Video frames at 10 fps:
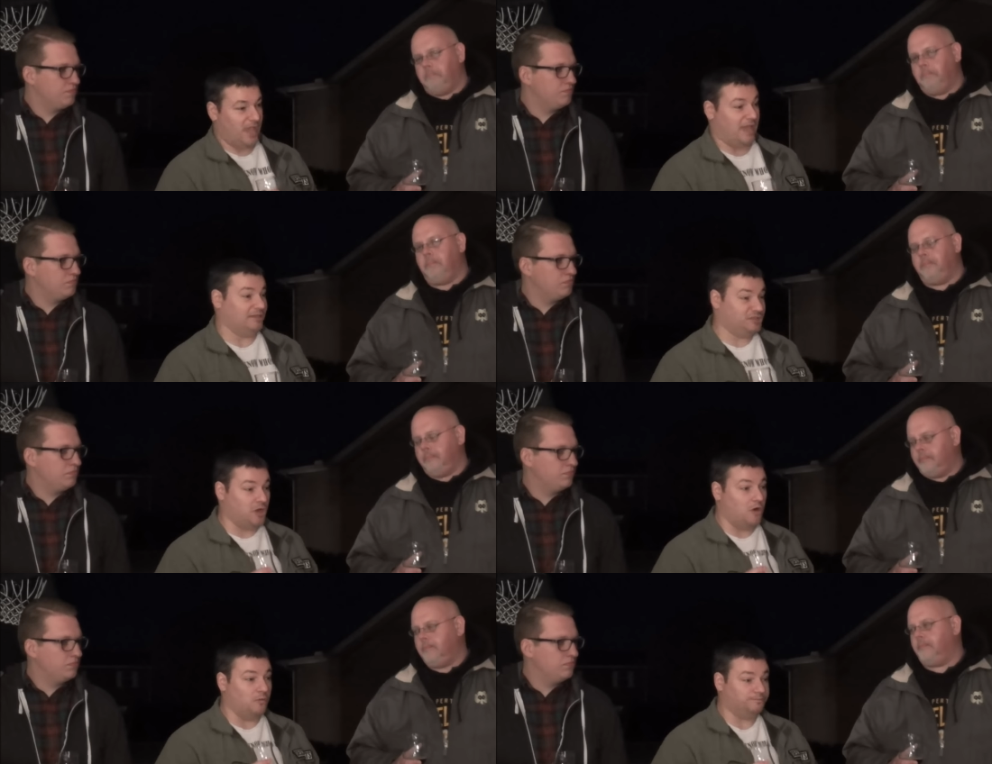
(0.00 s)
Speaker 1: And
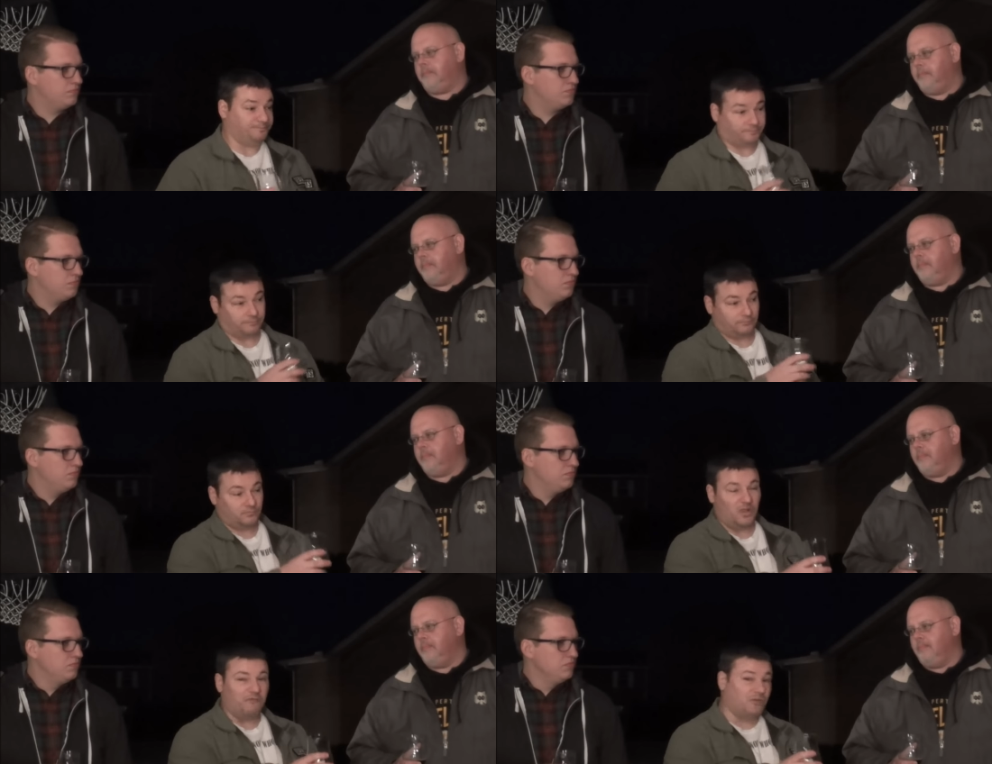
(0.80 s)
so
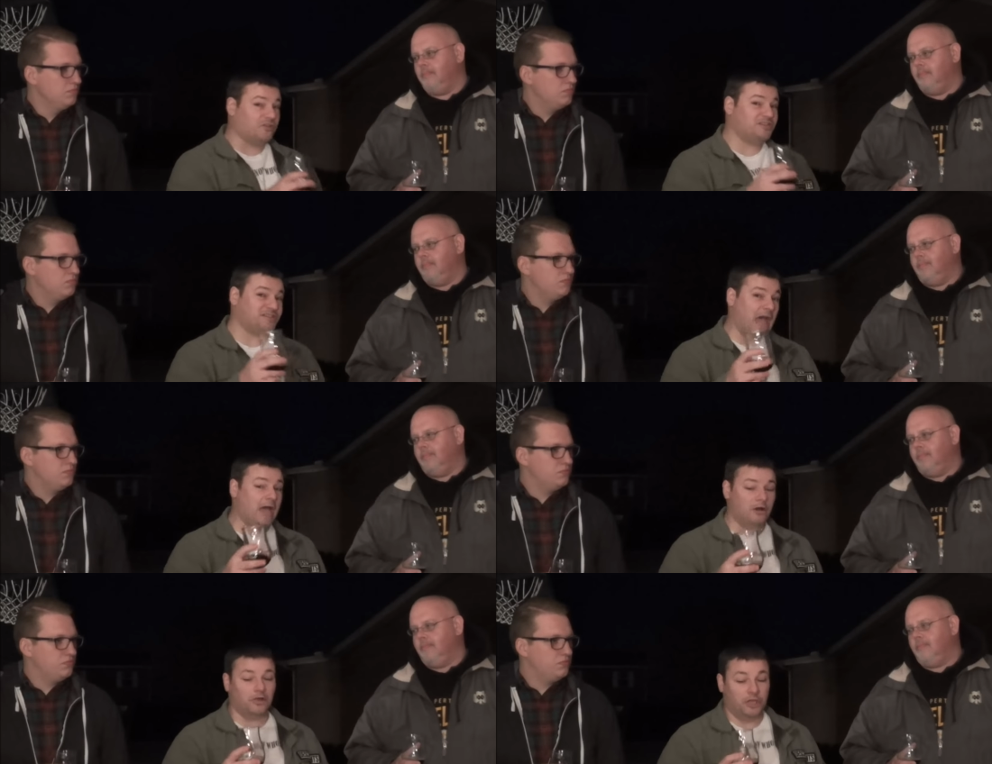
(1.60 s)
for the
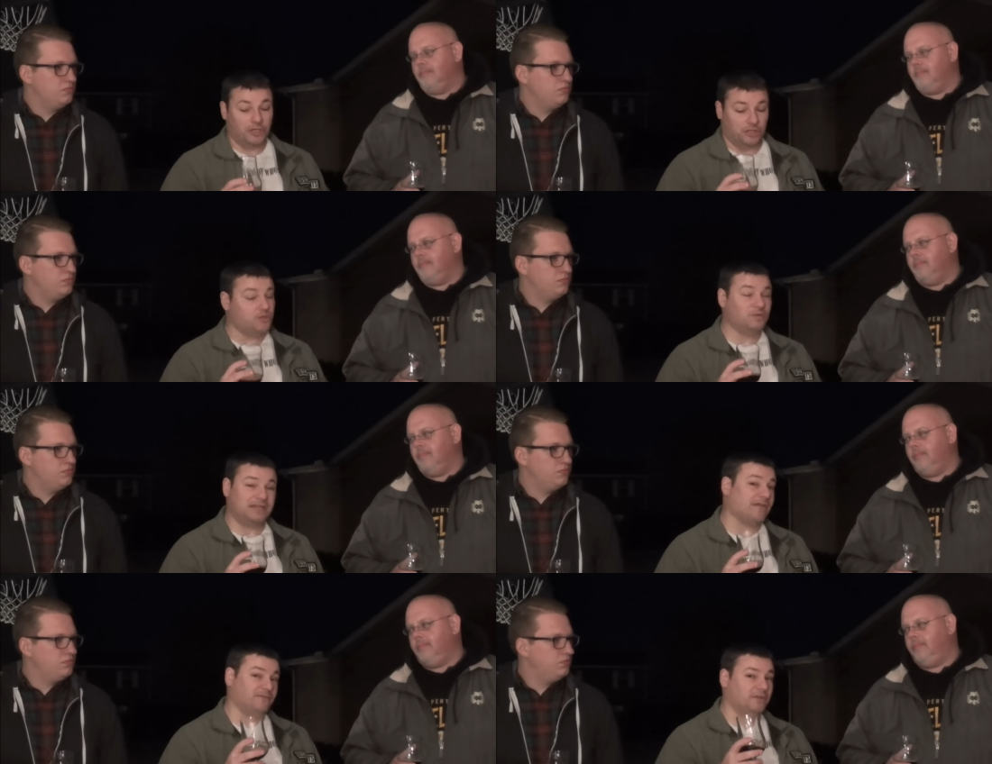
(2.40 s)
style, you would
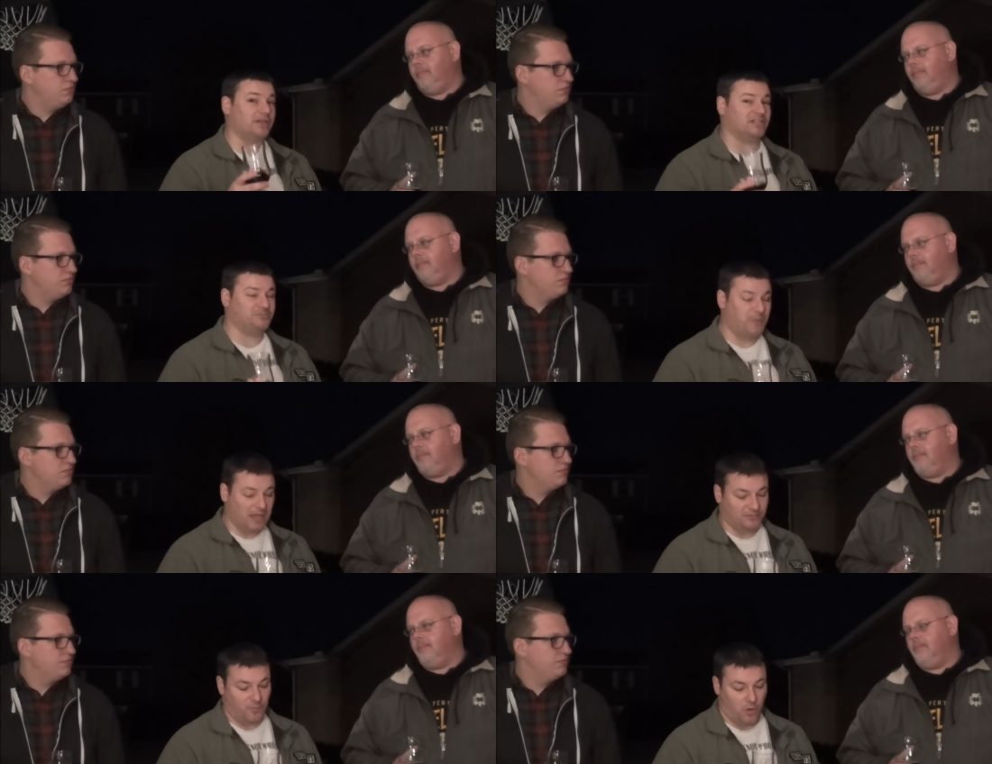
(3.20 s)
definitely
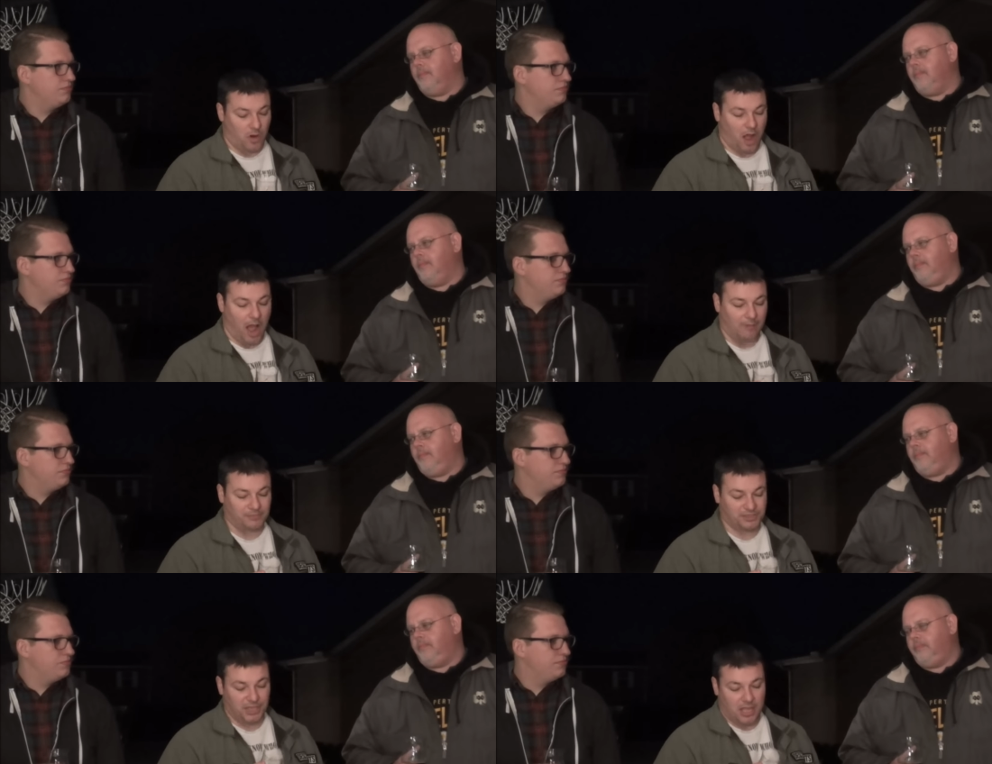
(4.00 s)
expect more
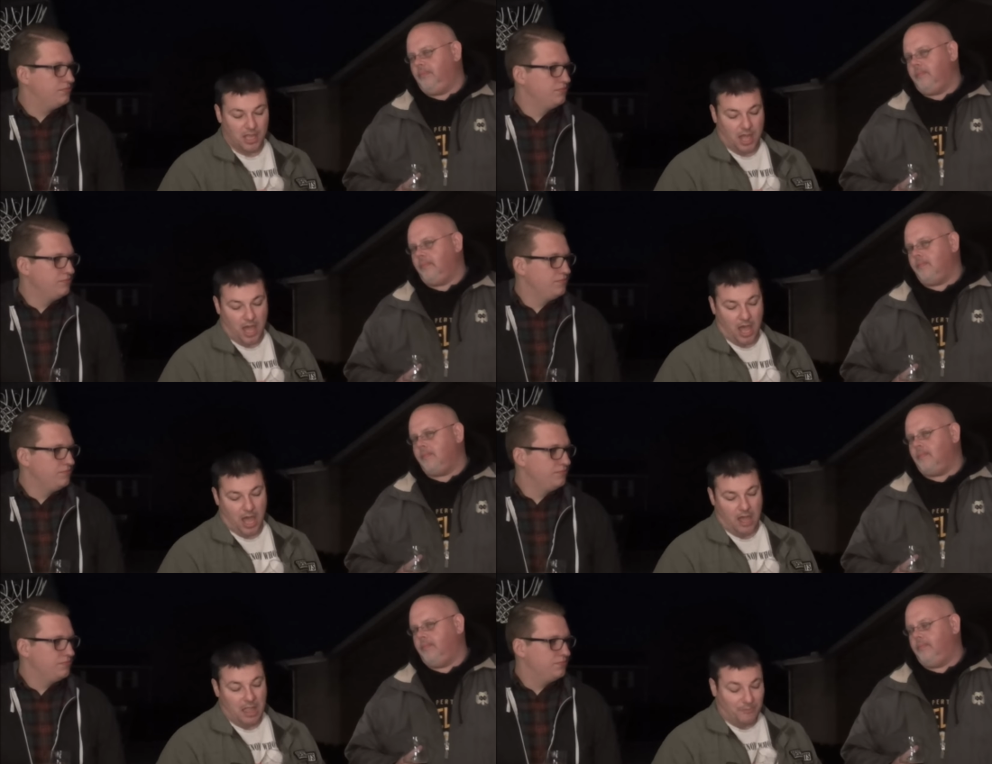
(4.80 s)
hops,
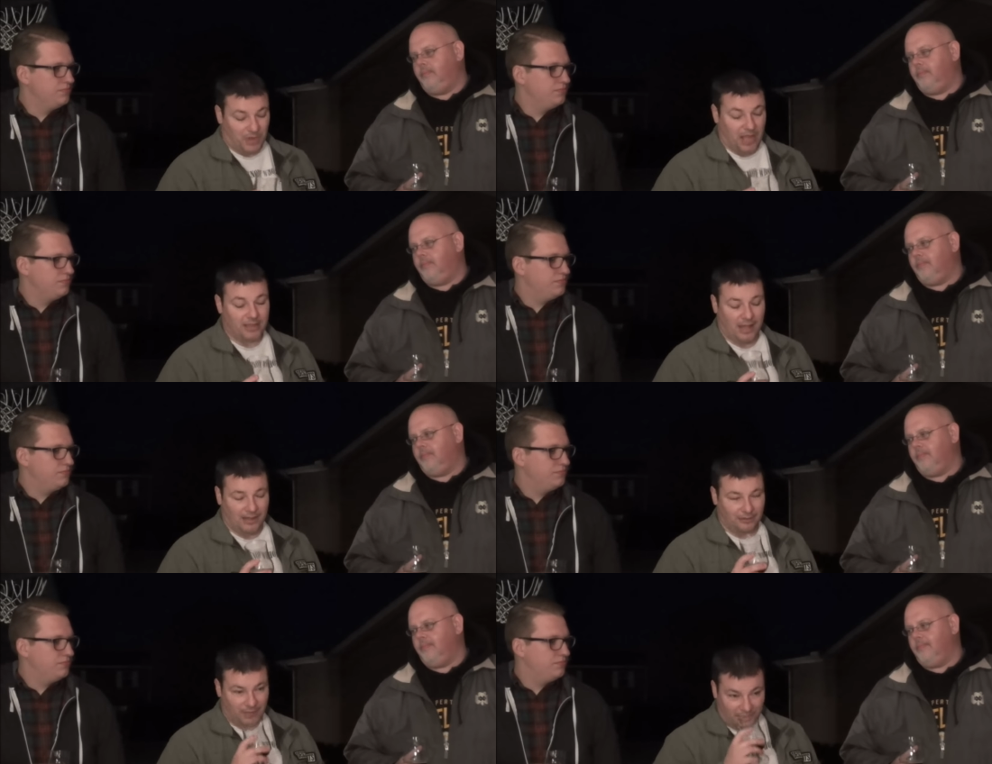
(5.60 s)
uh, but I
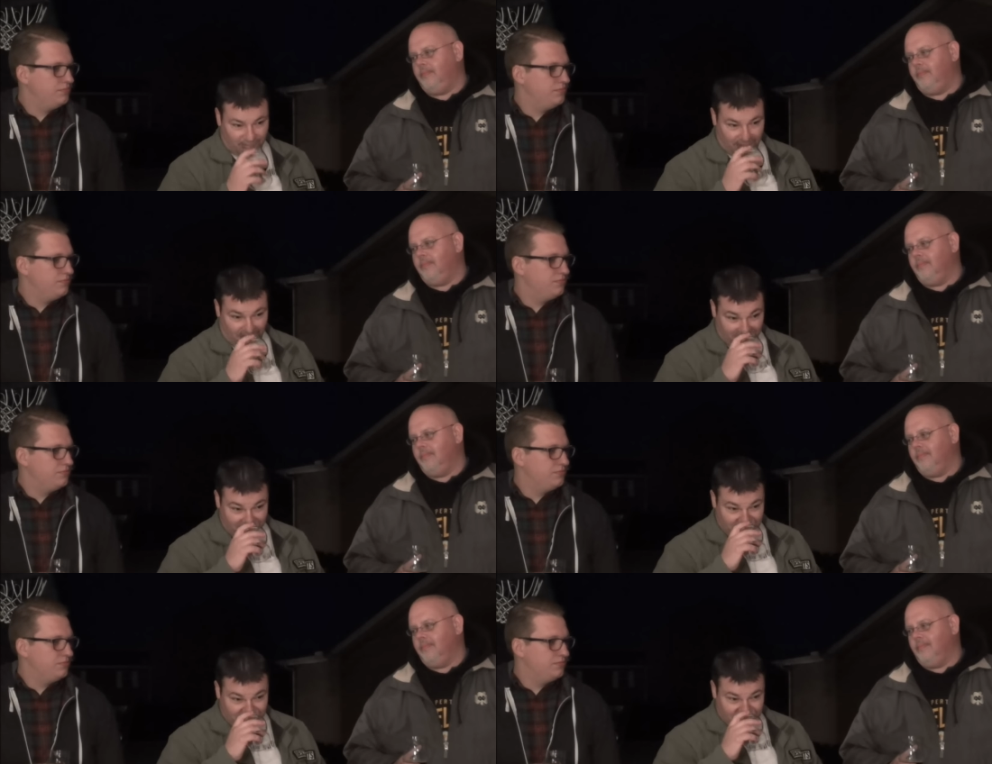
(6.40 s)
kind of like the,
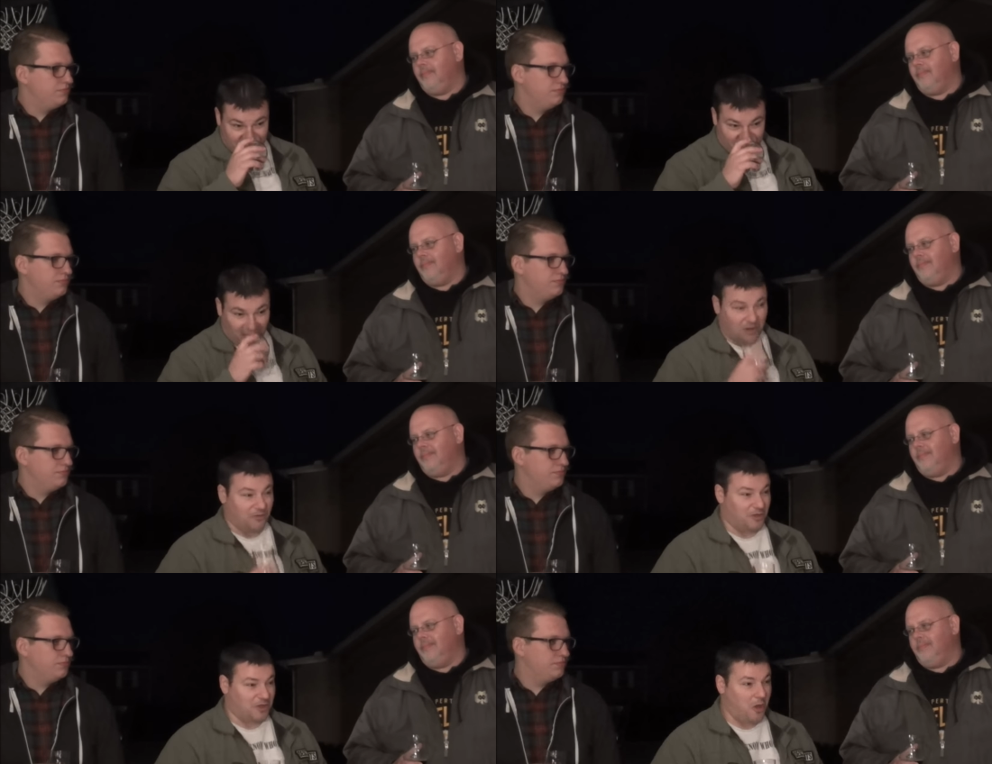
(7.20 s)
you
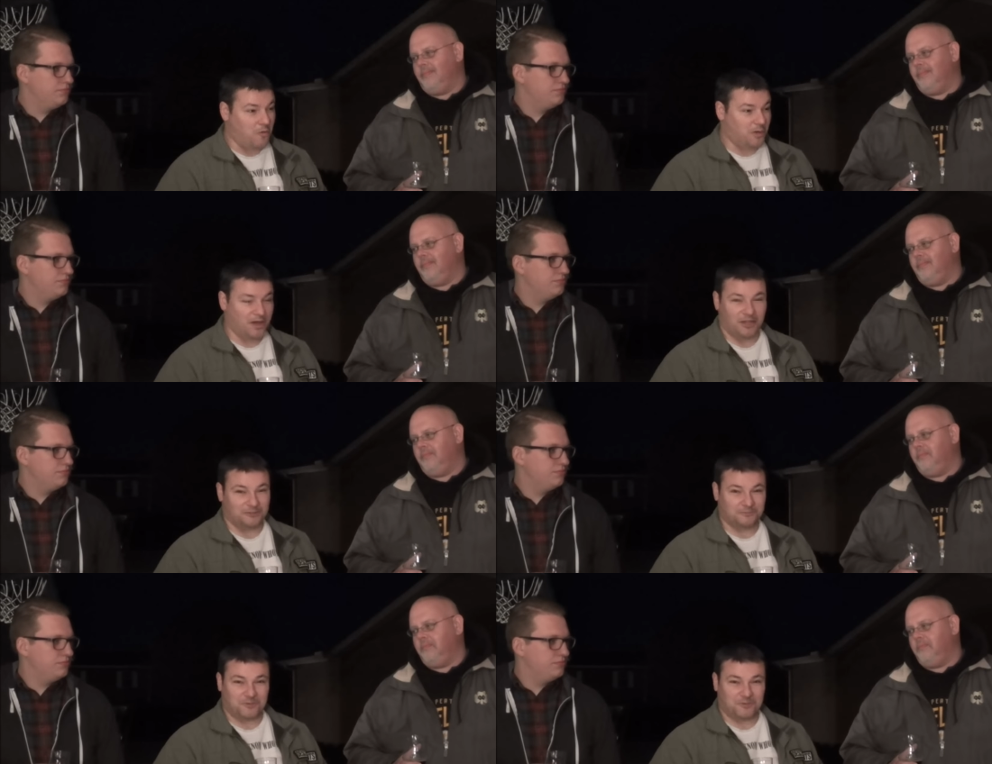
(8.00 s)
know, the coconut